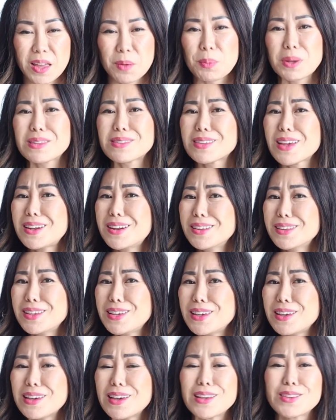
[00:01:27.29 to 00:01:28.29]
But
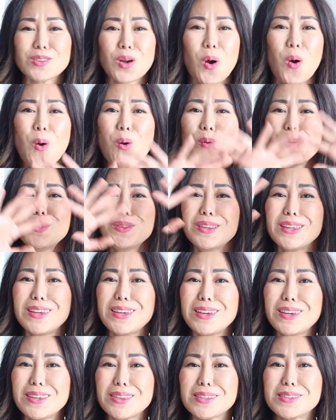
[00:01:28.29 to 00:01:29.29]
suddenly, it's
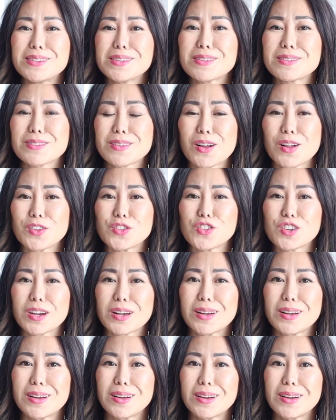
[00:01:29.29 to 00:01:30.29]
only the nostalgia.